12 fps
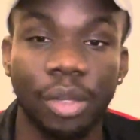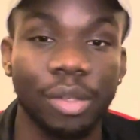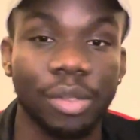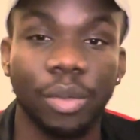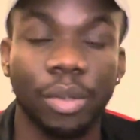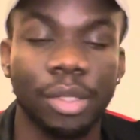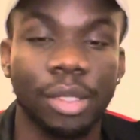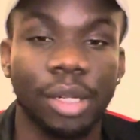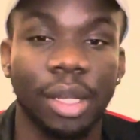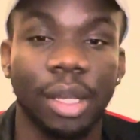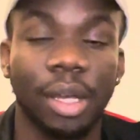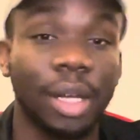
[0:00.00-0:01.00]
sources that
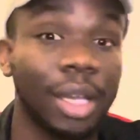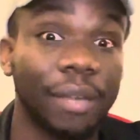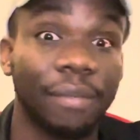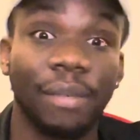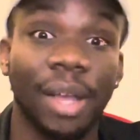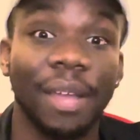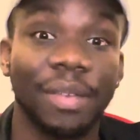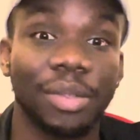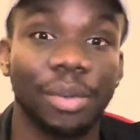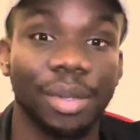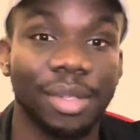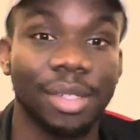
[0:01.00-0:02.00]
I got 5
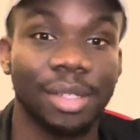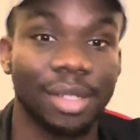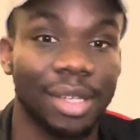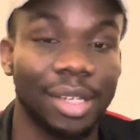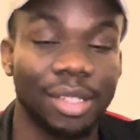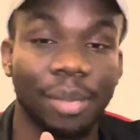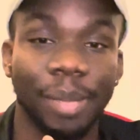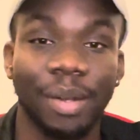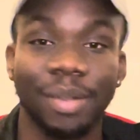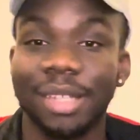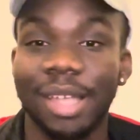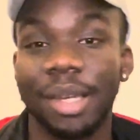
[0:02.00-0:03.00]
sources, and it's
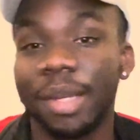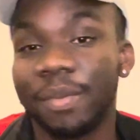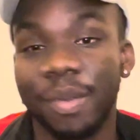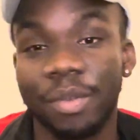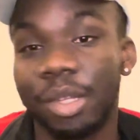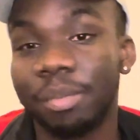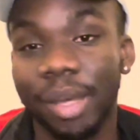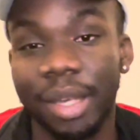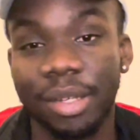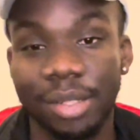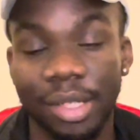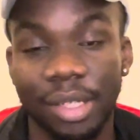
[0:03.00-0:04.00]
about 10 to 15
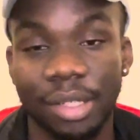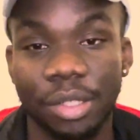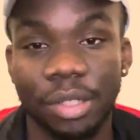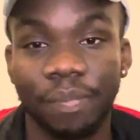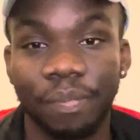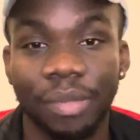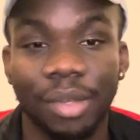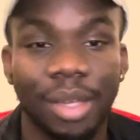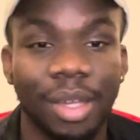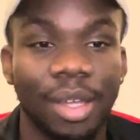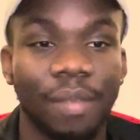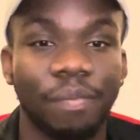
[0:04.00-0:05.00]
pages each.
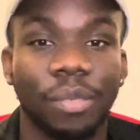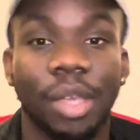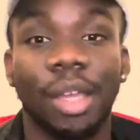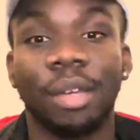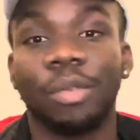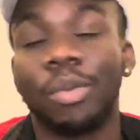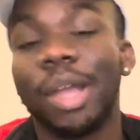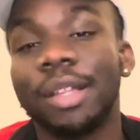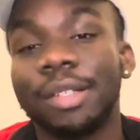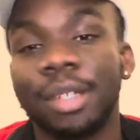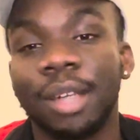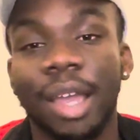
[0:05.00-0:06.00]
And
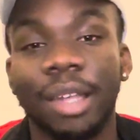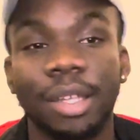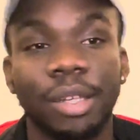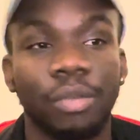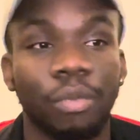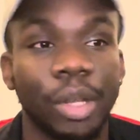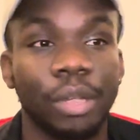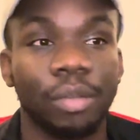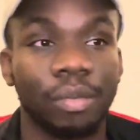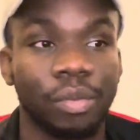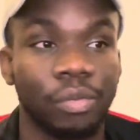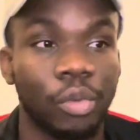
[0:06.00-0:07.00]
granted, I didn't read
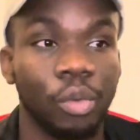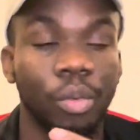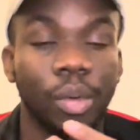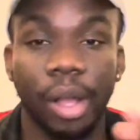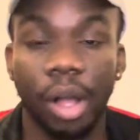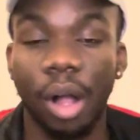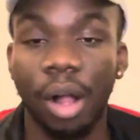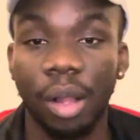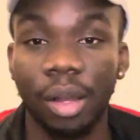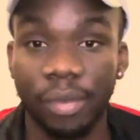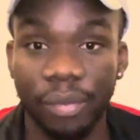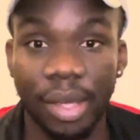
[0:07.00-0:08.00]
through
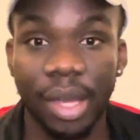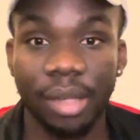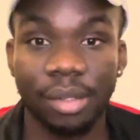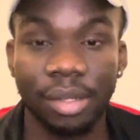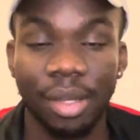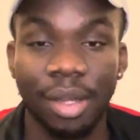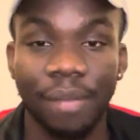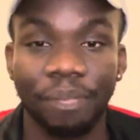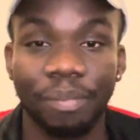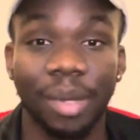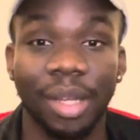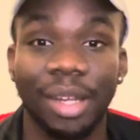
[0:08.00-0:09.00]
all of that,
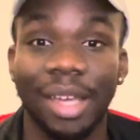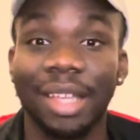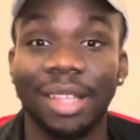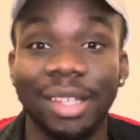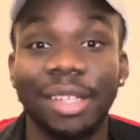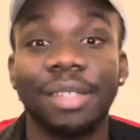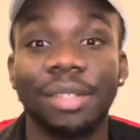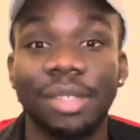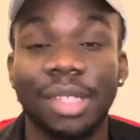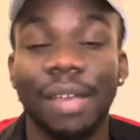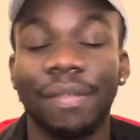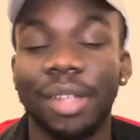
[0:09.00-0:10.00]
but at least
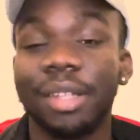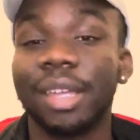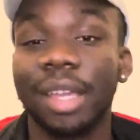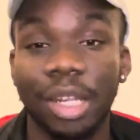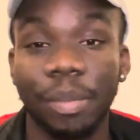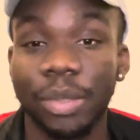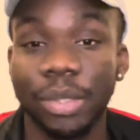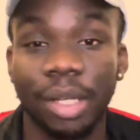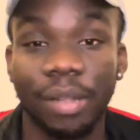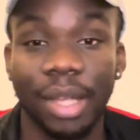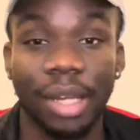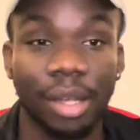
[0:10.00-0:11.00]
70 to 80% of
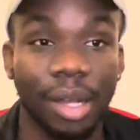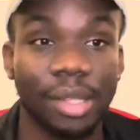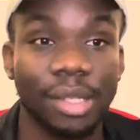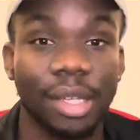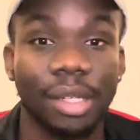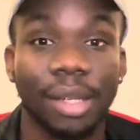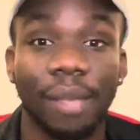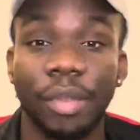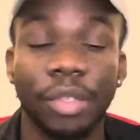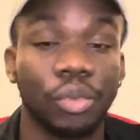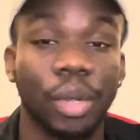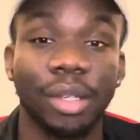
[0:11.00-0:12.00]
that content. And
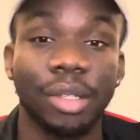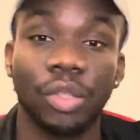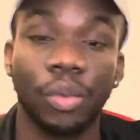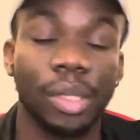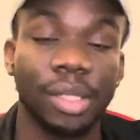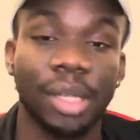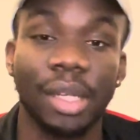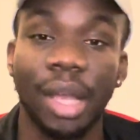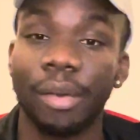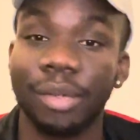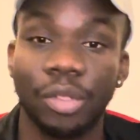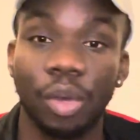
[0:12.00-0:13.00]
then trying to squeeze that
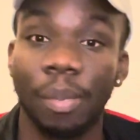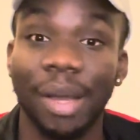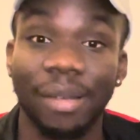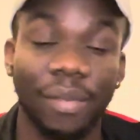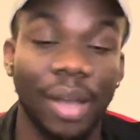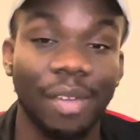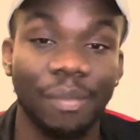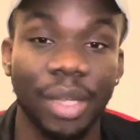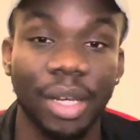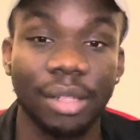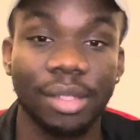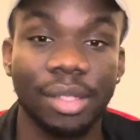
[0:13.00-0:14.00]
down into about 5
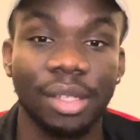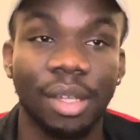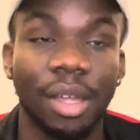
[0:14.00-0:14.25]
minutes,